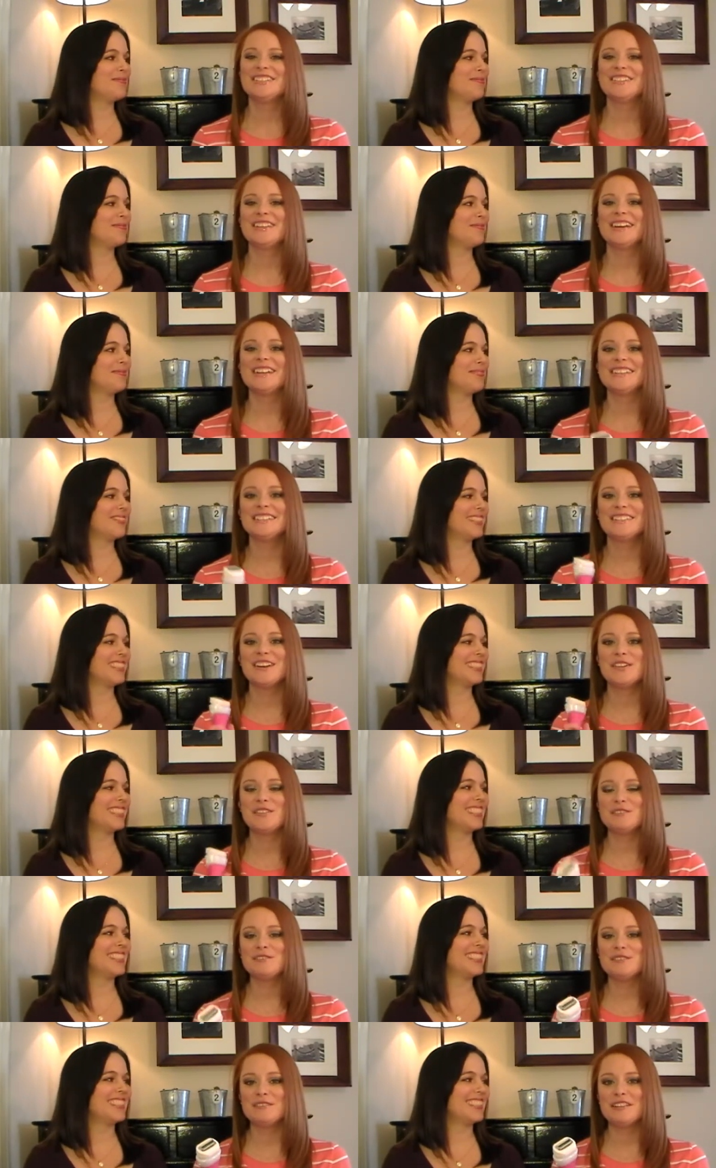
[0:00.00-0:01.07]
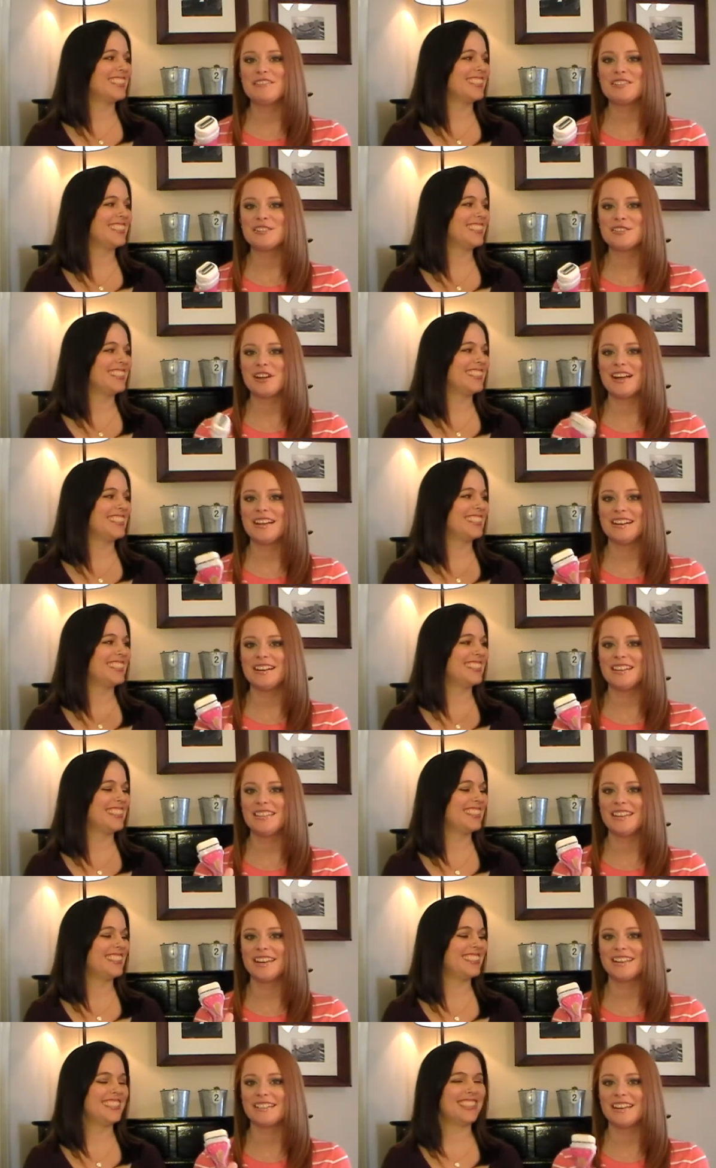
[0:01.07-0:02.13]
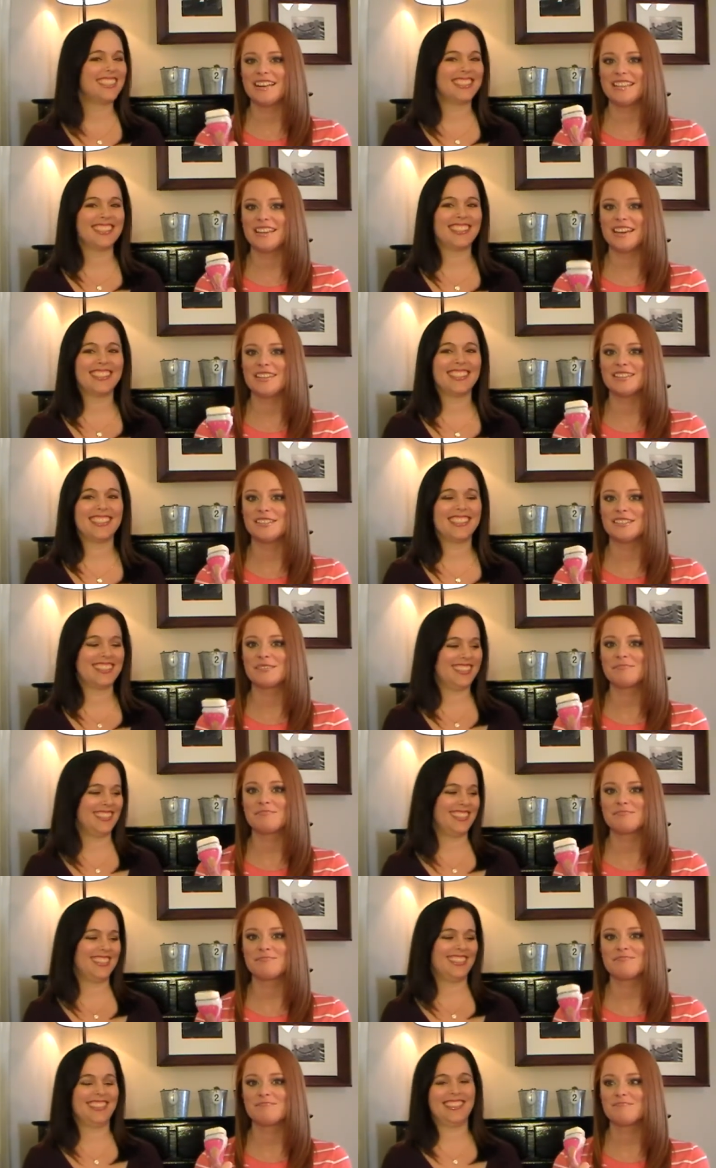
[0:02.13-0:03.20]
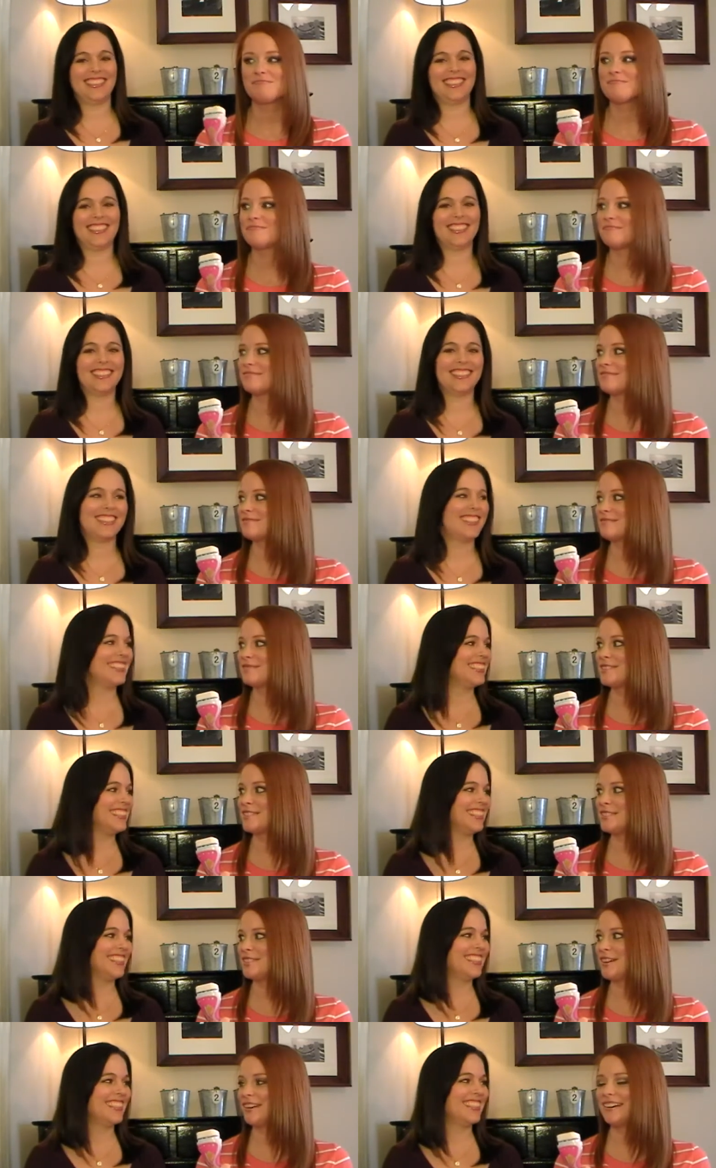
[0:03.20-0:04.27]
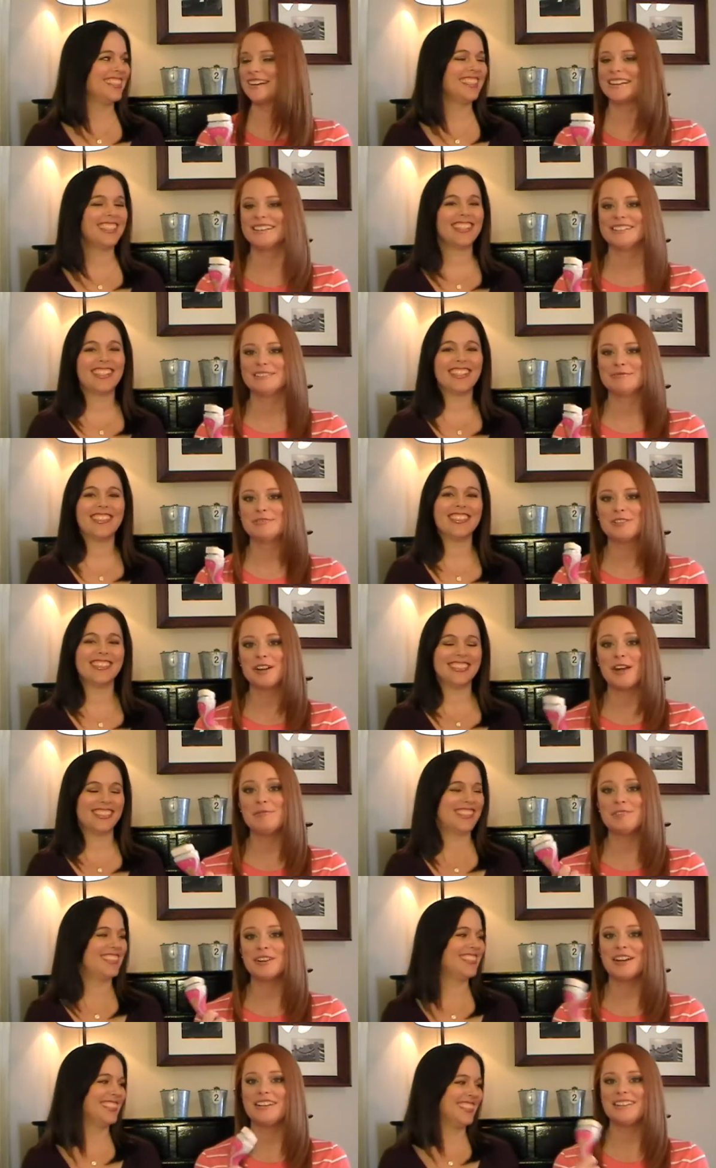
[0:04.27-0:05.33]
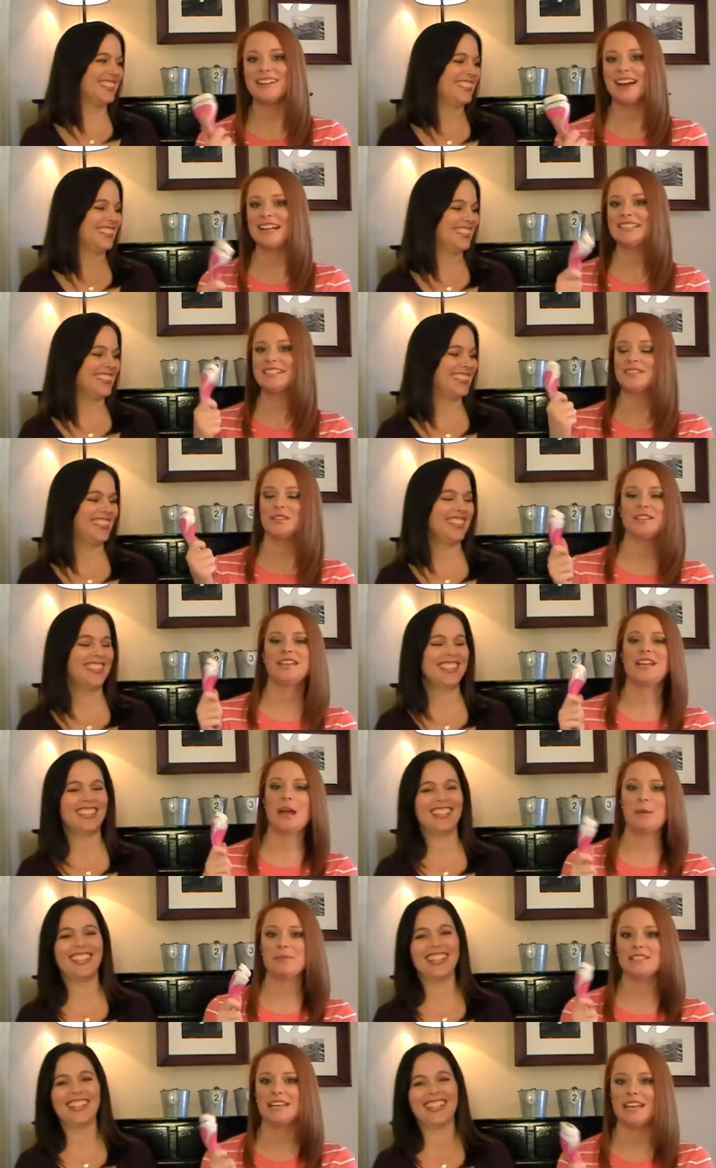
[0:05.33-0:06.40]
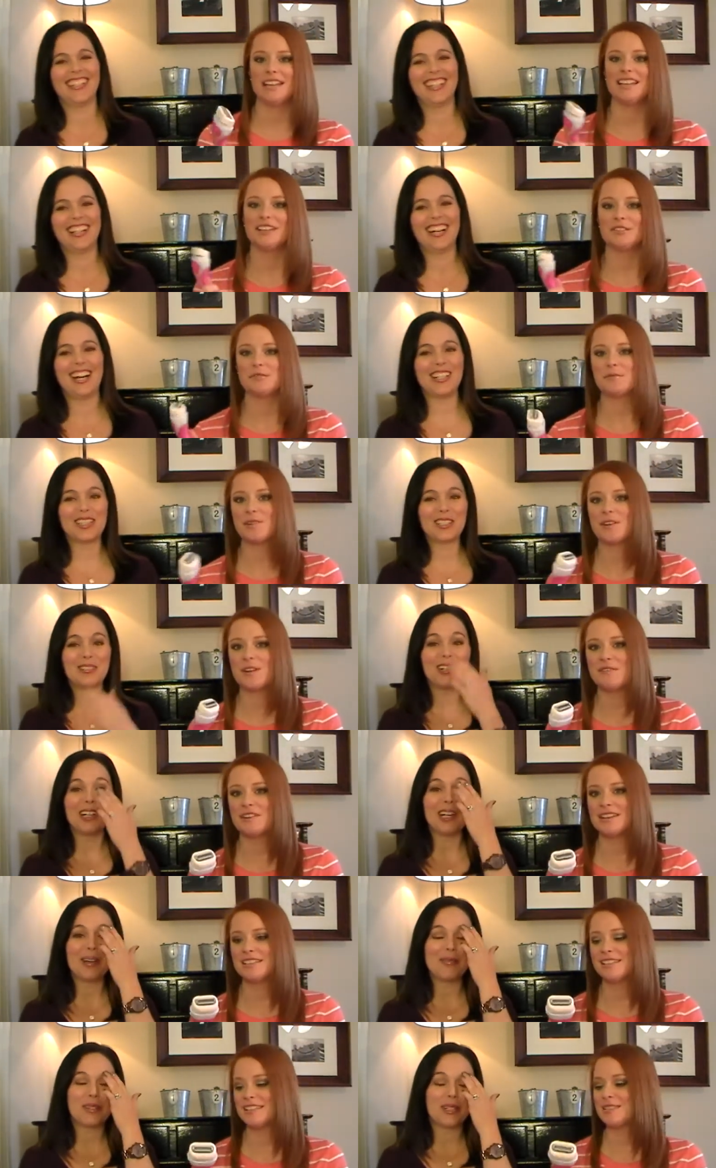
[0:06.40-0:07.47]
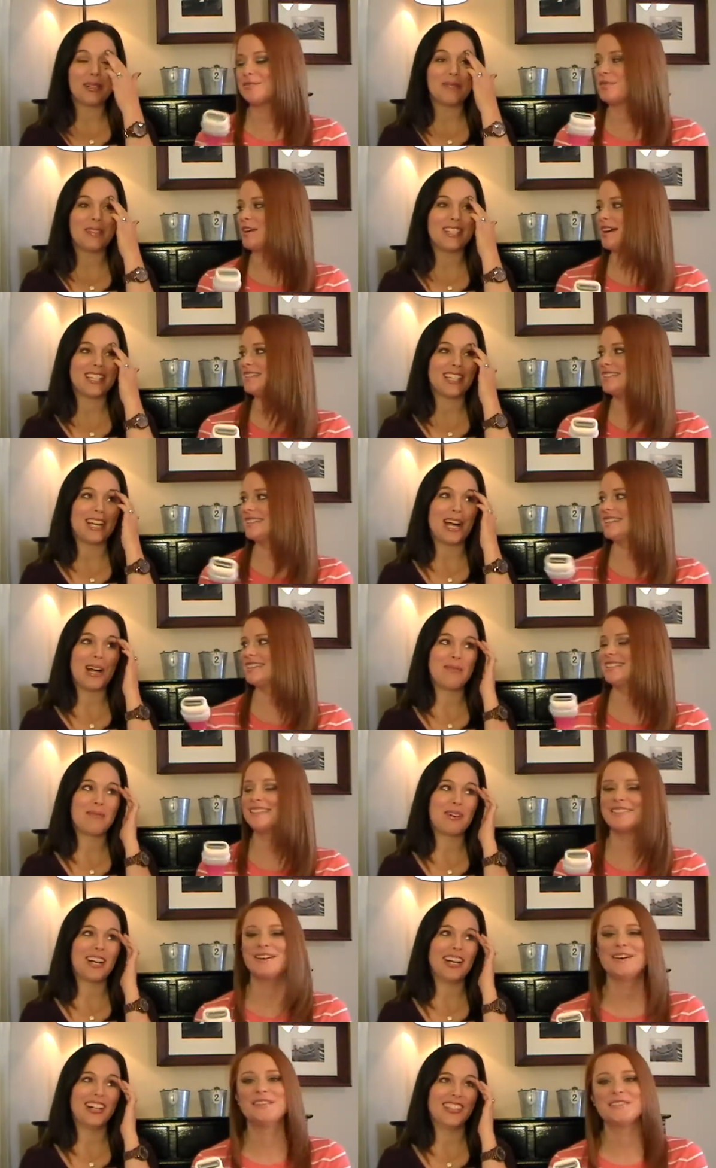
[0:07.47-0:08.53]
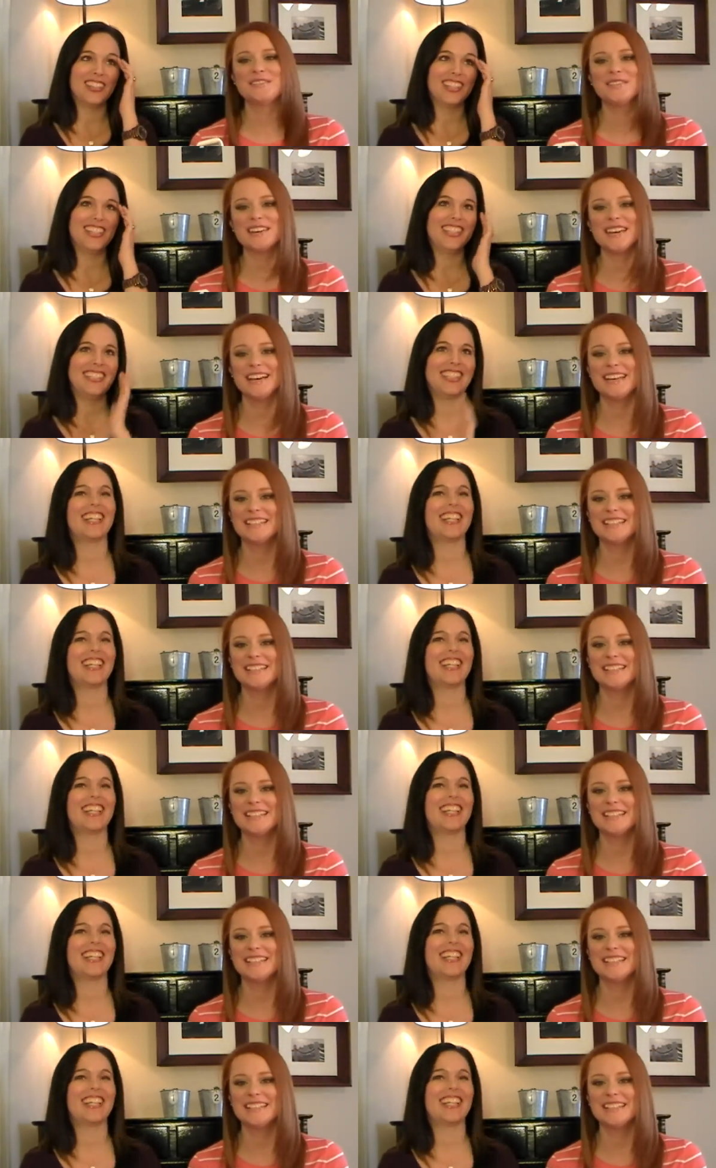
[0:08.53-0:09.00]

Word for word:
Speaker 1: So let us know if you've ever tried anything like this. Sorry. Cool. I'm, I'm, trying not to decapitate either I one of us. I swear I'm going to miss an eyebrow any